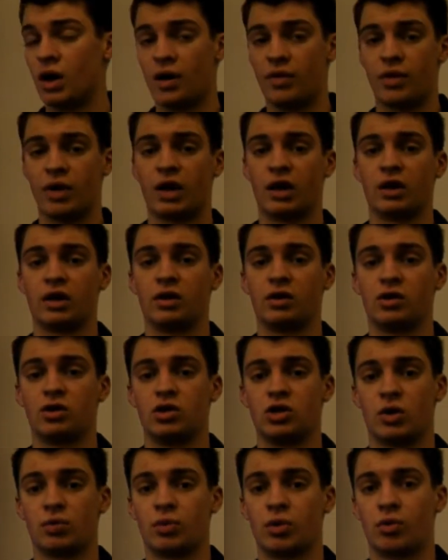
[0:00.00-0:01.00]
And then
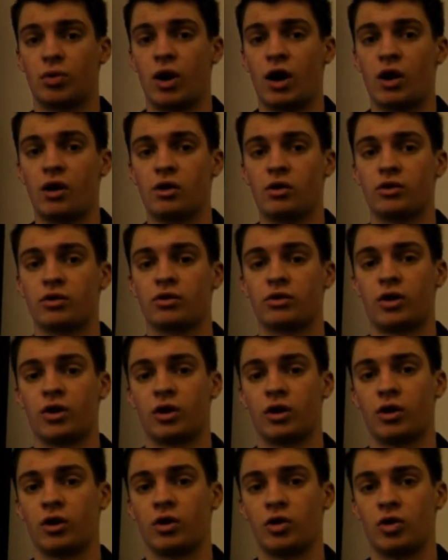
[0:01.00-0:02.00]
jumper wires
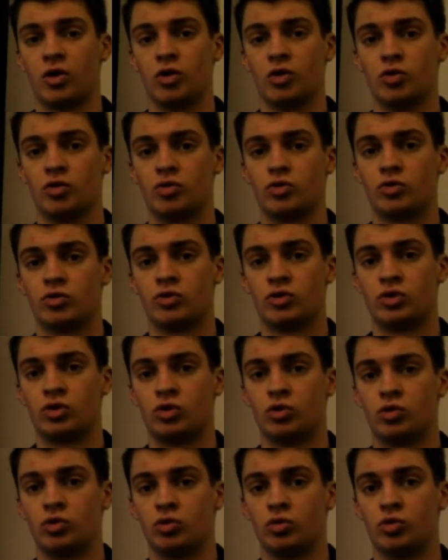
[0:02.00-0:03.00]
are used
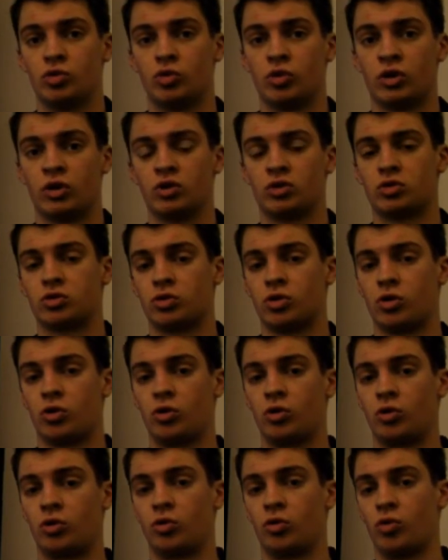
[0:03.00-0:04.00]
to
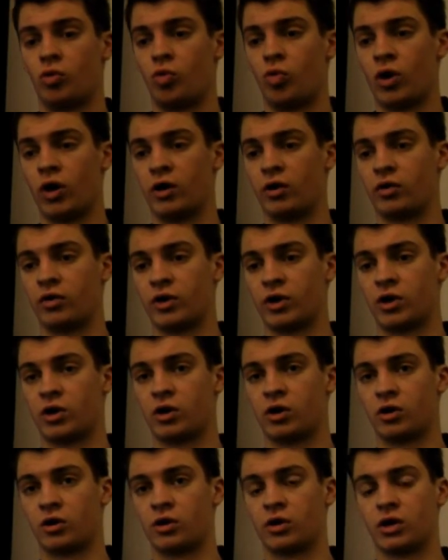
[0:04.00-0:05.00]
control where the
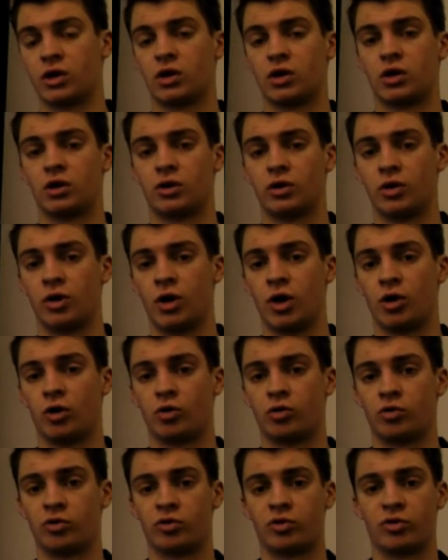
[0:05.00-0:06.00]
current
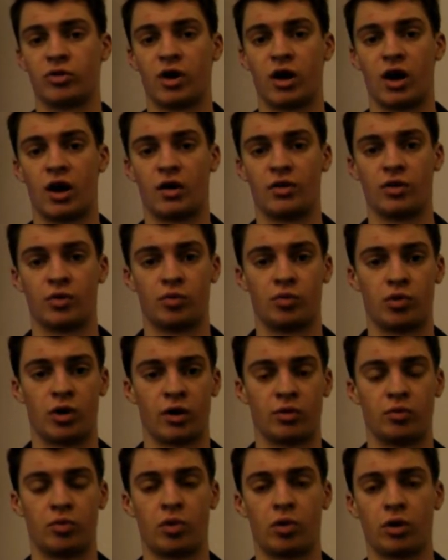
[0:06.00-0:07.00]
goes on the
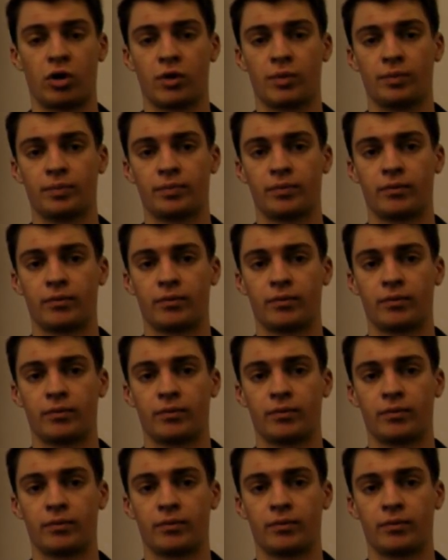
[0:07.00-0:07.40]
breadboard.